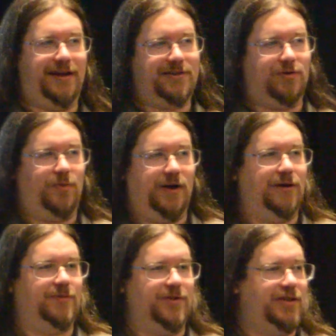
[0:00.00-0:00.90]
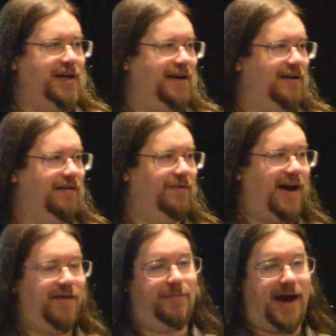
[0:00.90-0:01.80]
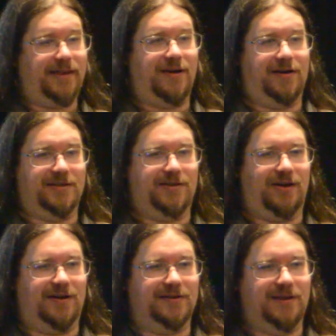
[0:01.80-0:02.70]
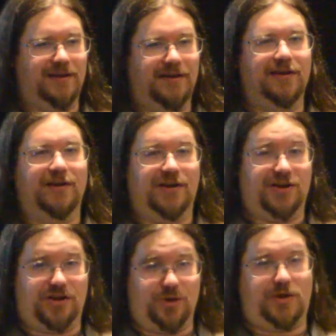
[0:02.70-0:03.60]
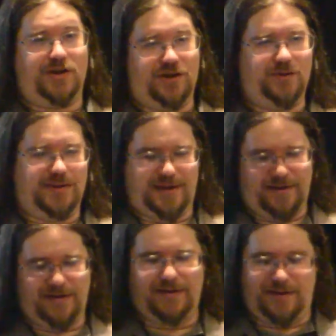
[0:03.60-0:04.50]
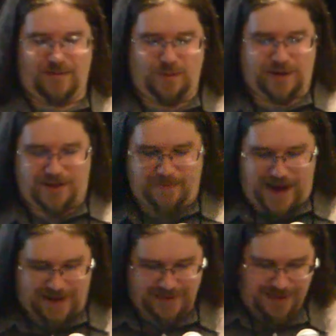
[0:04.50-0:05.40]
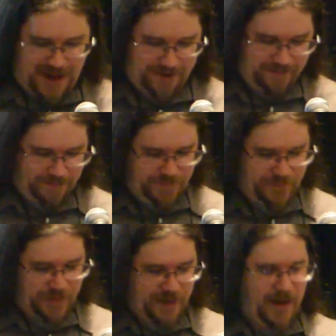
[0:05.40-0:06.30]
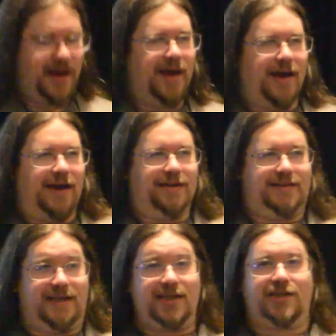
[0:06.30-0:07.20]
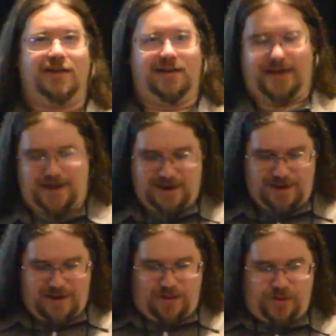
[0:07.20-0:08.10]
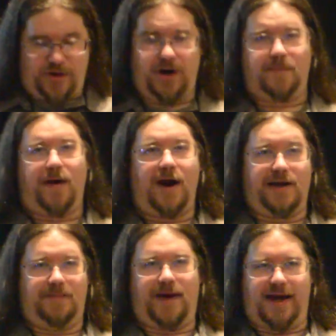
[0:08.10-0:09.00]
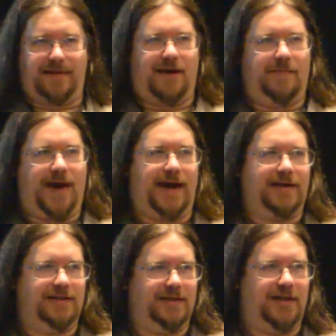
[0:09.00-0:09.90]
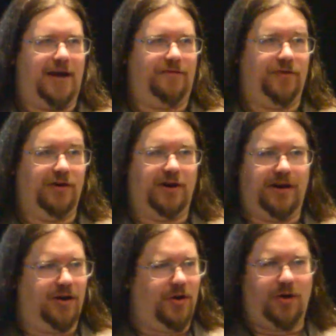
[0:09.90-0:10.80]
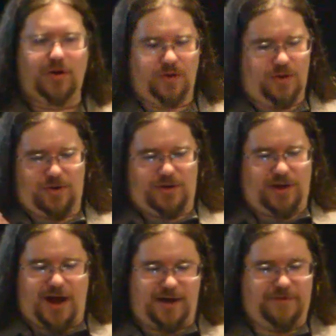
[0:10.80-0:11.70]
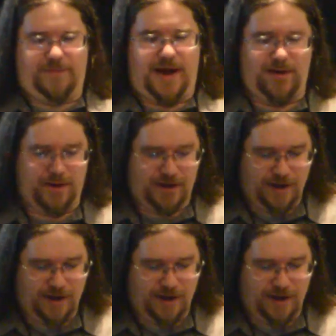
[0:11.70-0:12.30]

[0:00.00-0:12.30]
or Windows machine to have Python installed, you can use it. We'll come back to that. Additionally, third-party Python packages offer a whole lot of power,